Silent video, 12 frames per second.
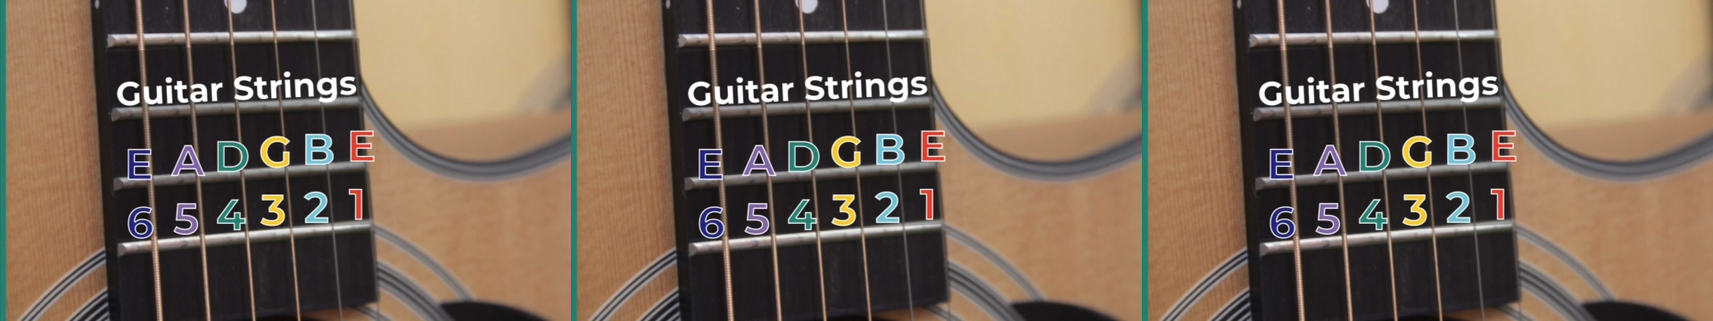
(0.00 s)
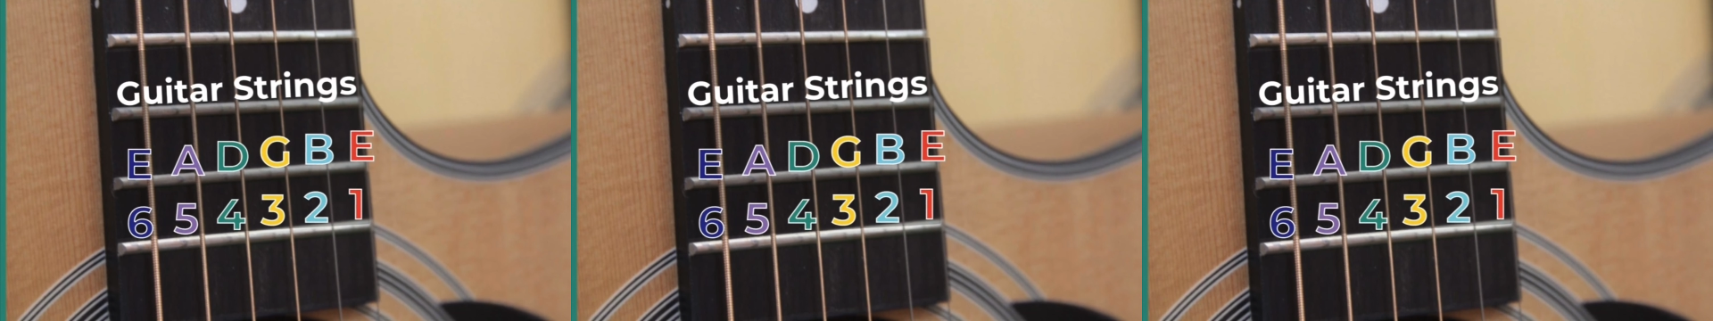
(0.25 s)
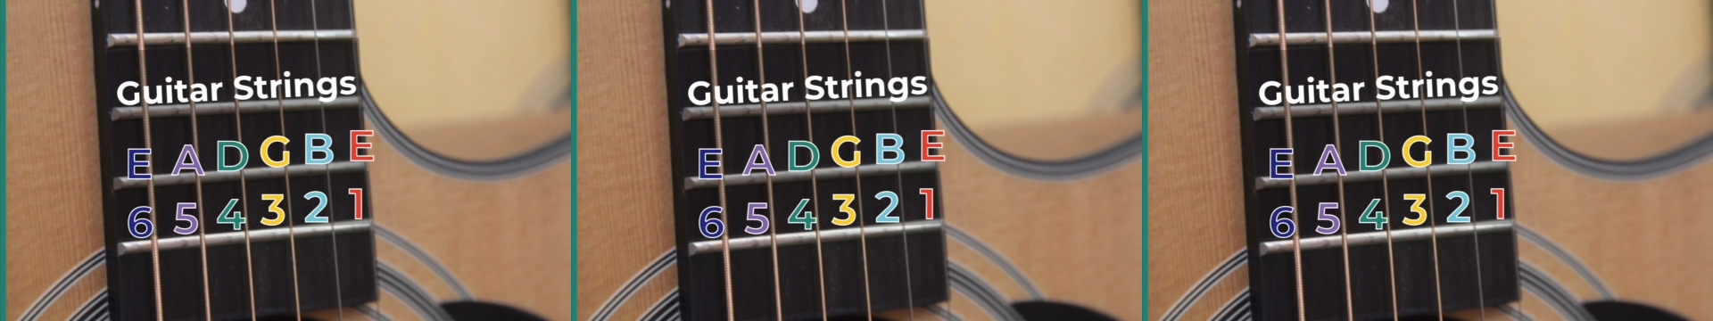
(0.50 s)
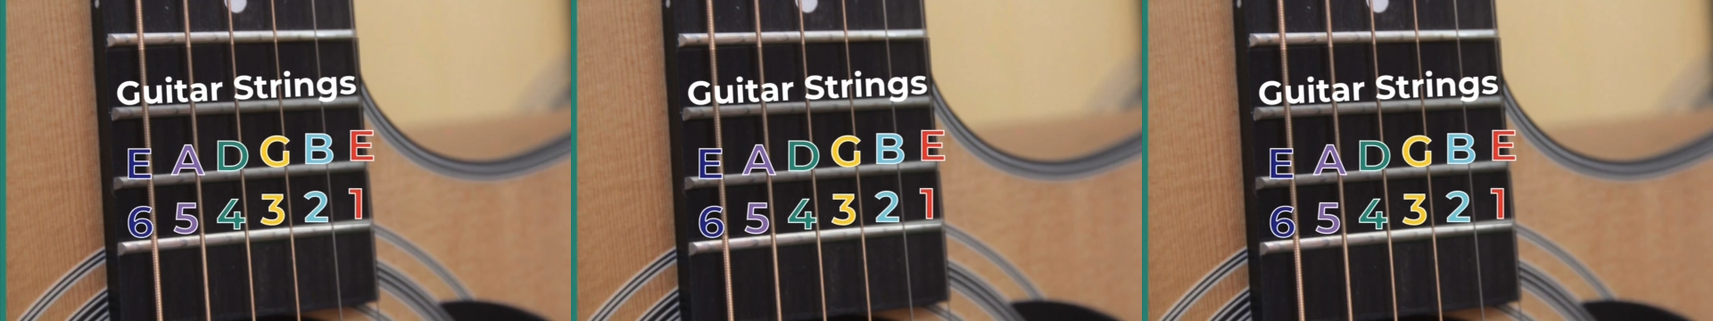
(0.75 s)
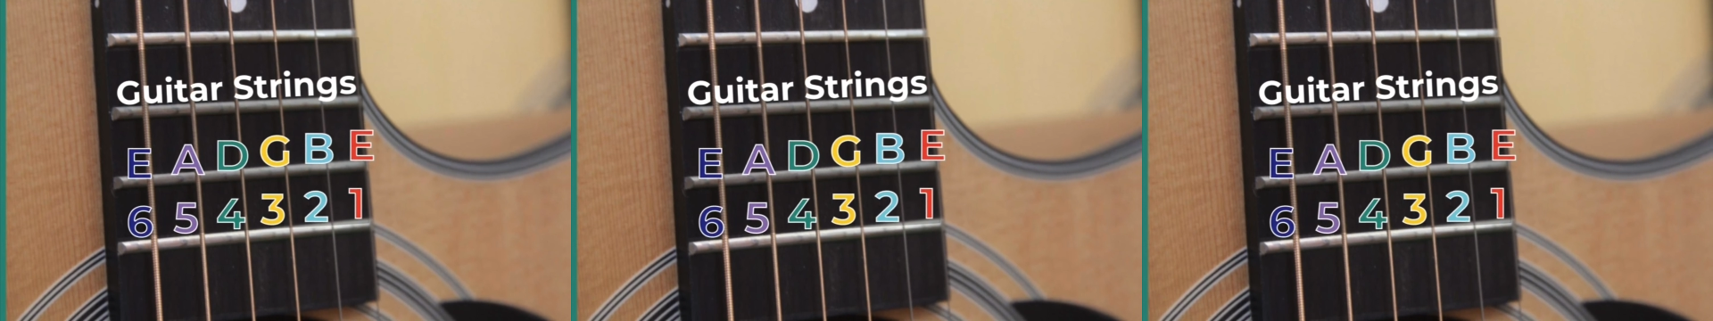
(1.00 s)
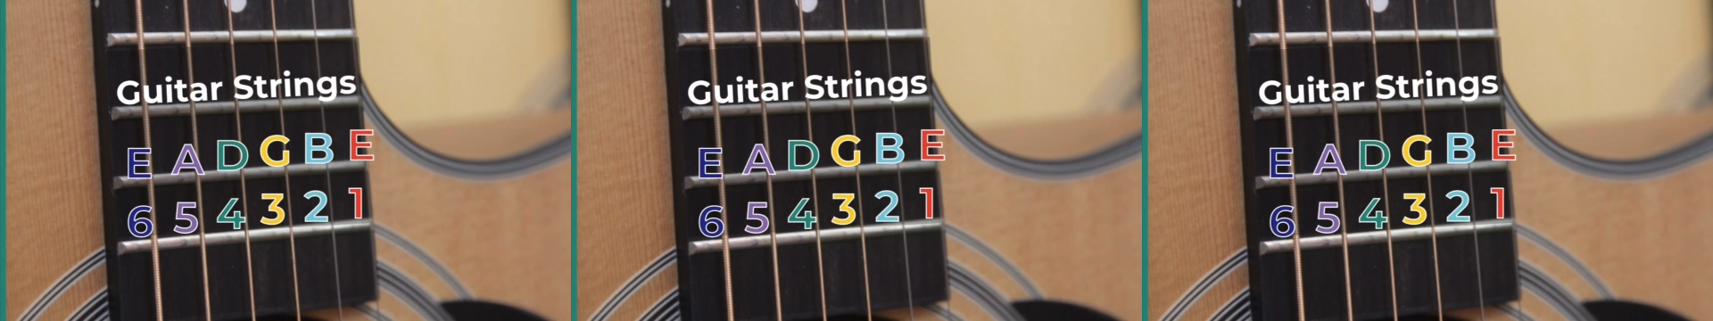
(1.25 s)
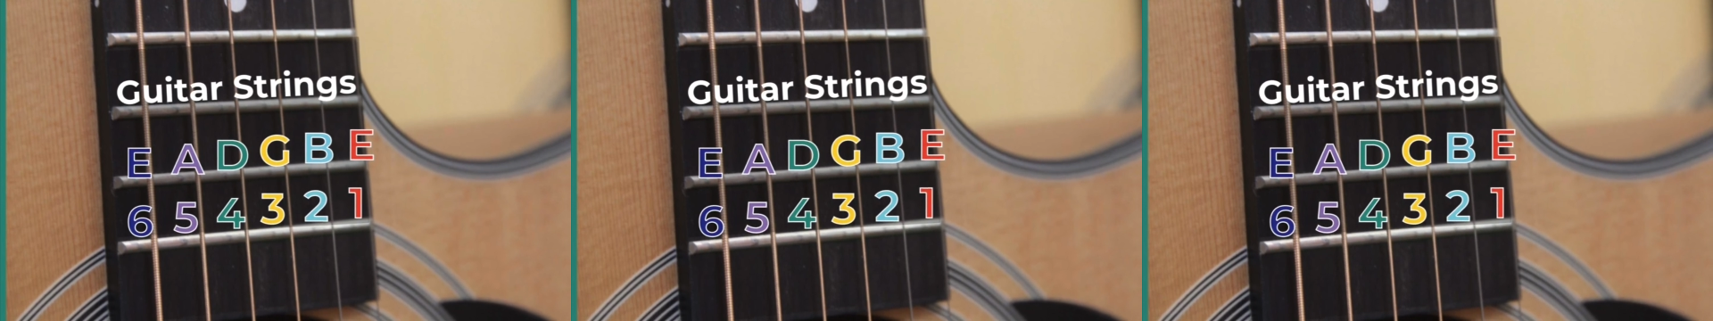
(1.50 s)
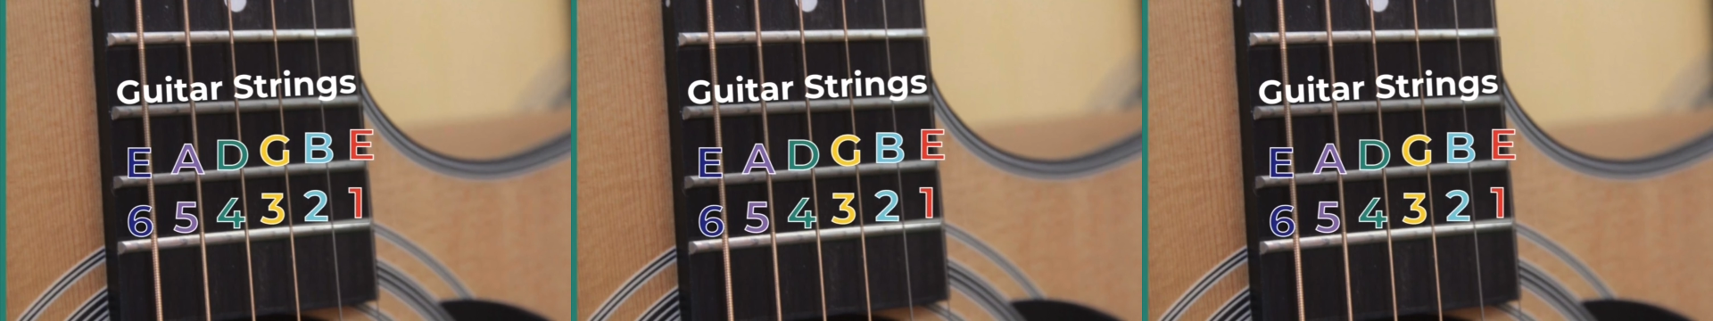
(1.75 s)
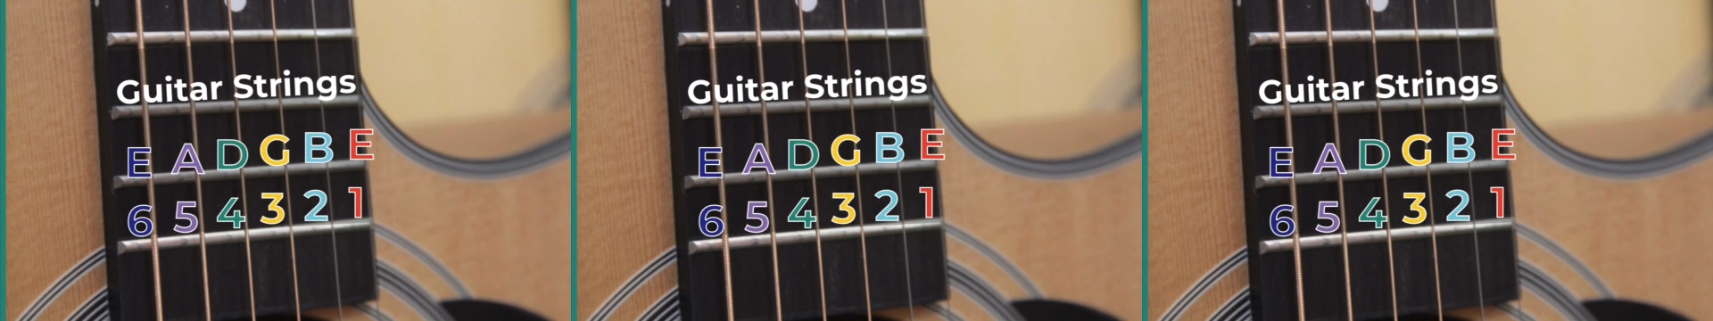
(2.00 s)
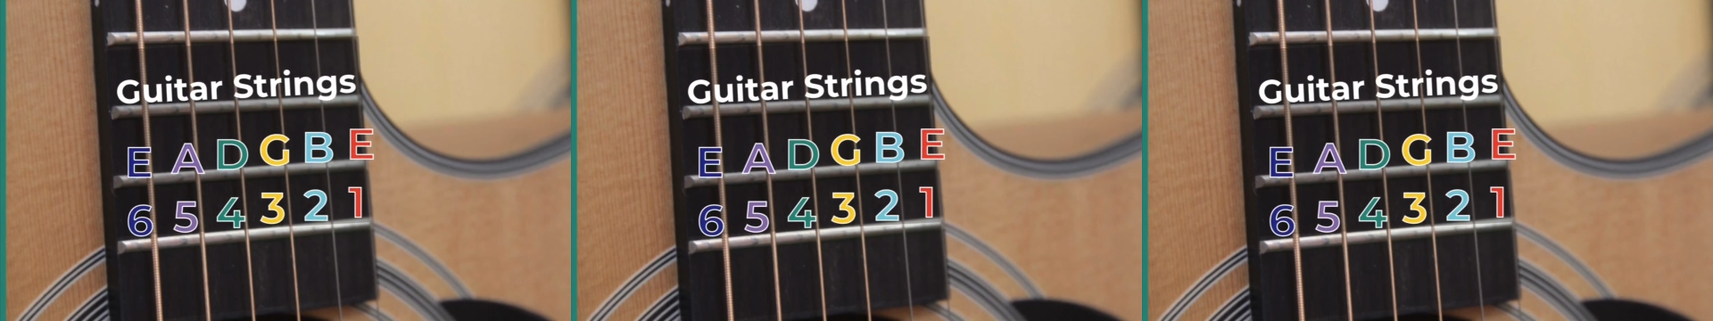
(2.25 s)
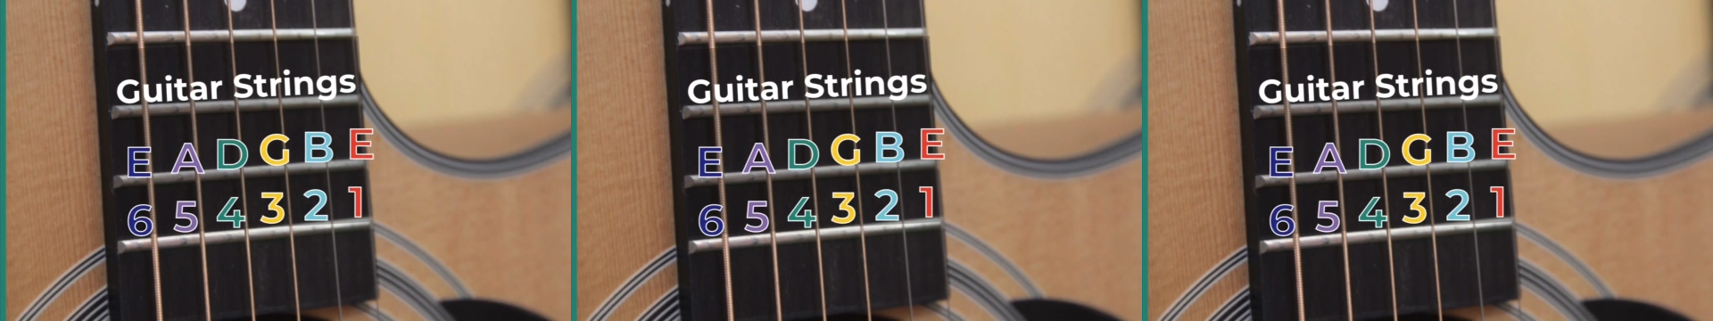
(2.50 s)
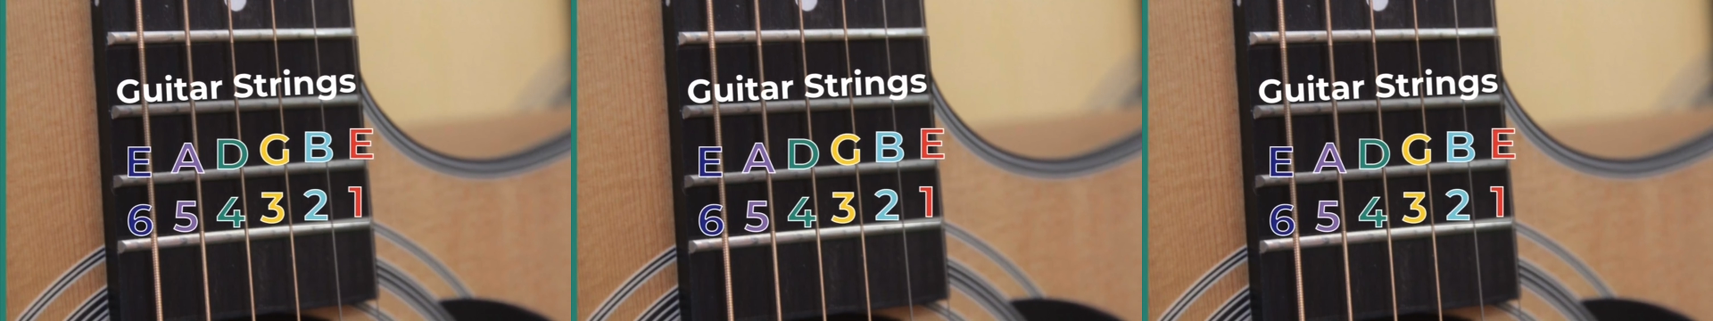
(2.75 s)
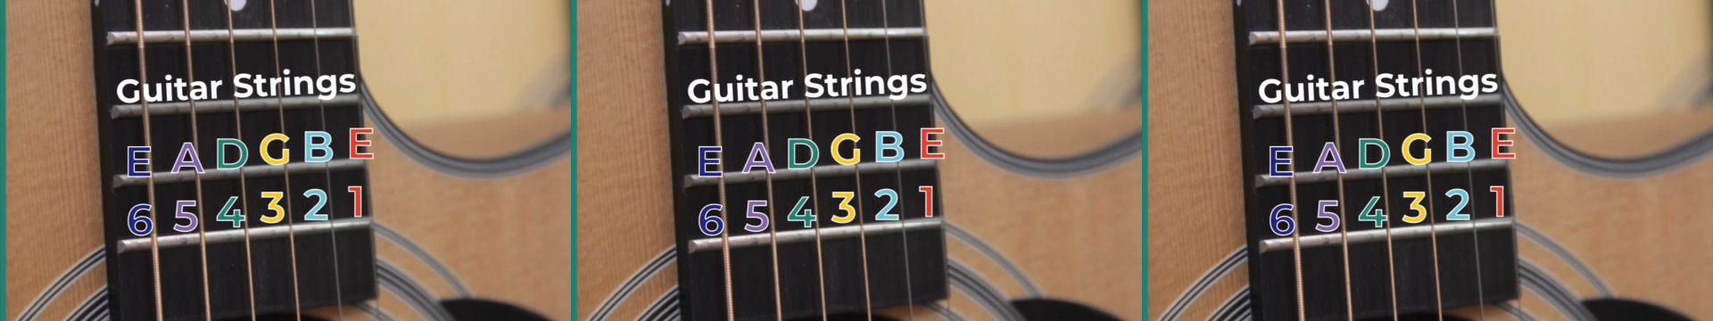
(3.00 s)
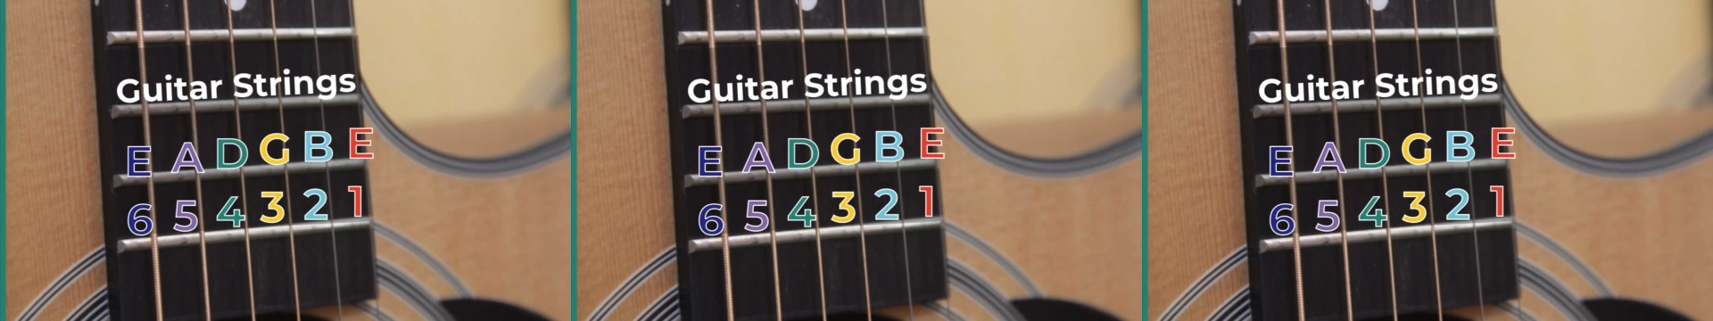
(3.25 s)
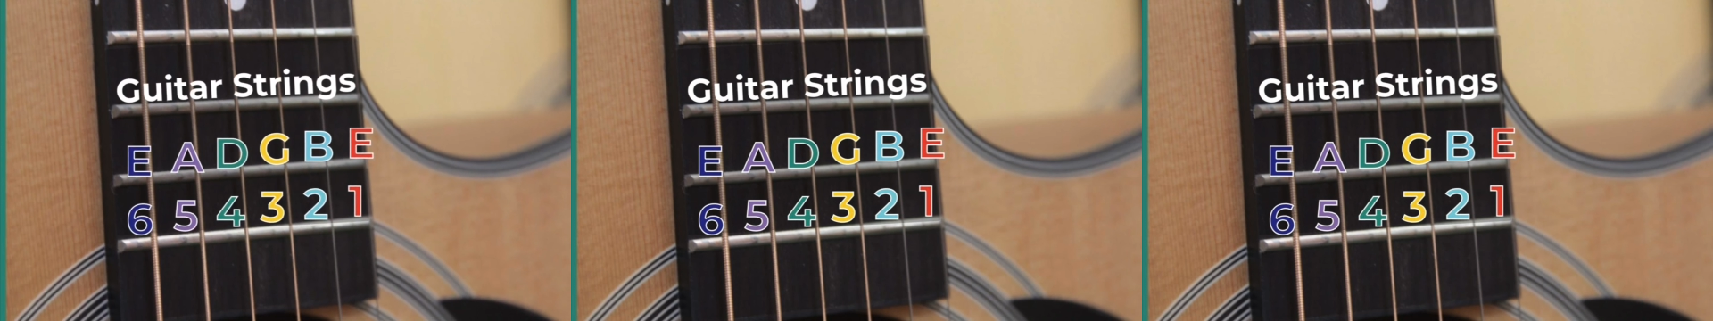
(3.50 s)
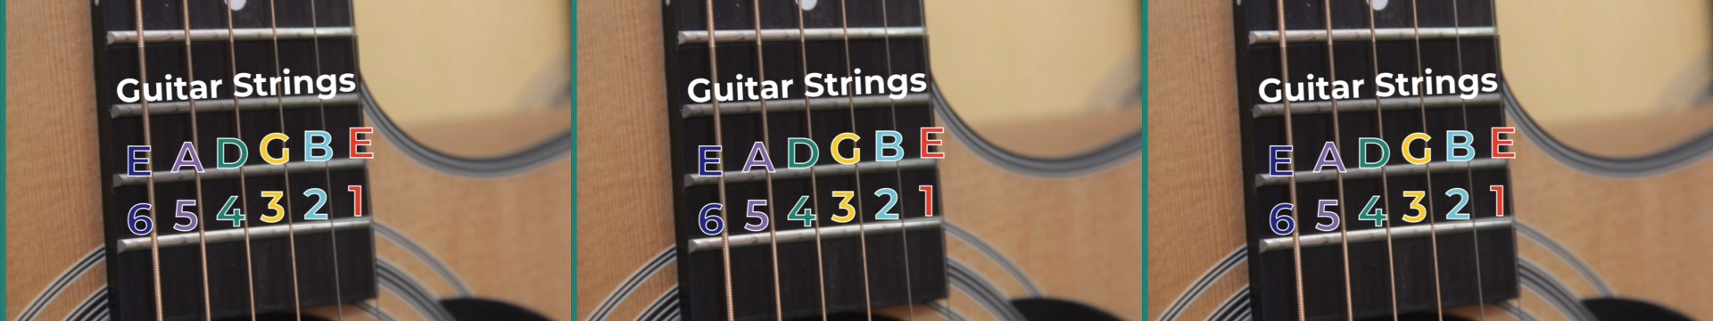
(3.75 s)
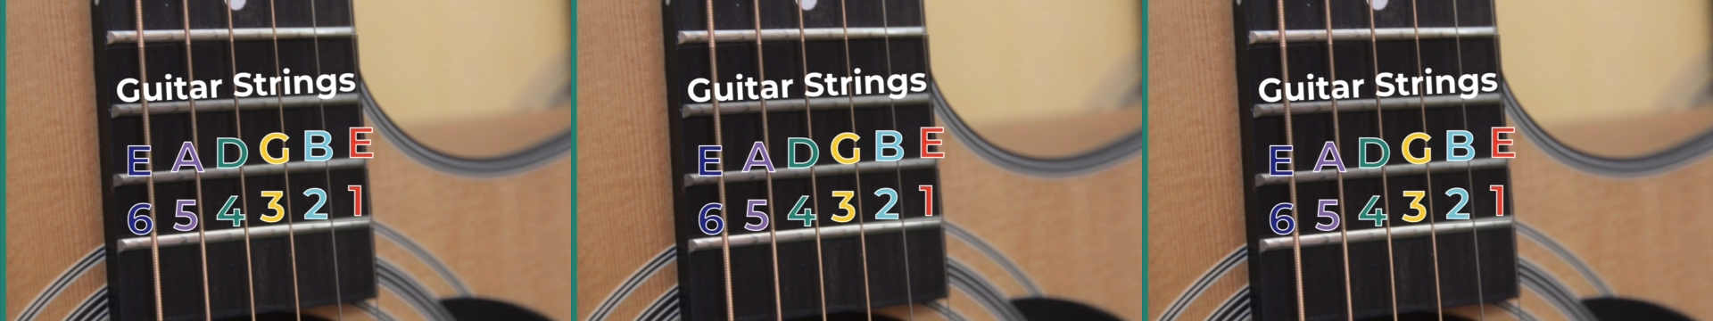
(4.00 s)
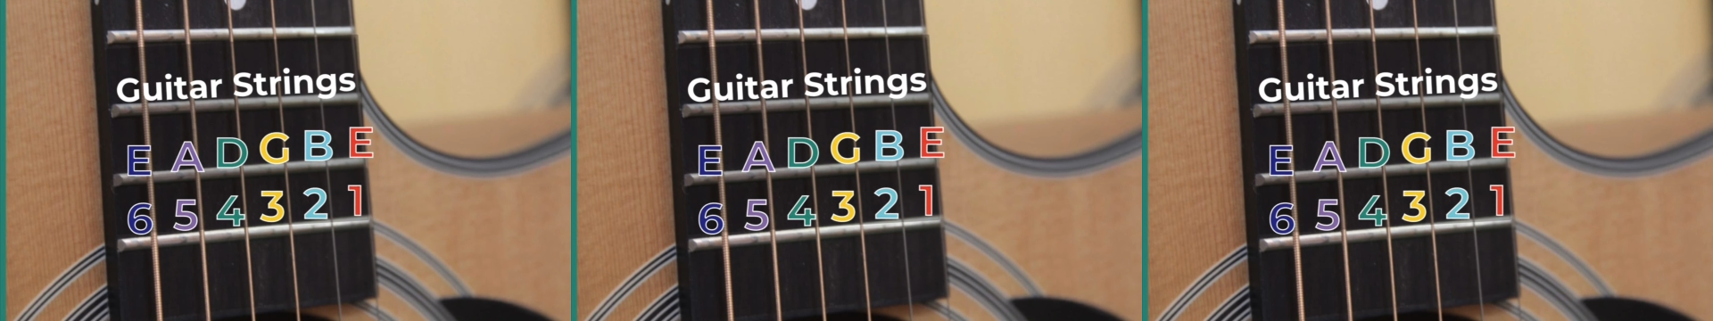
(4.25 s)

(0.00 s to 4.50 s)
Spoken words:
No face is visible, so there are no lips to read.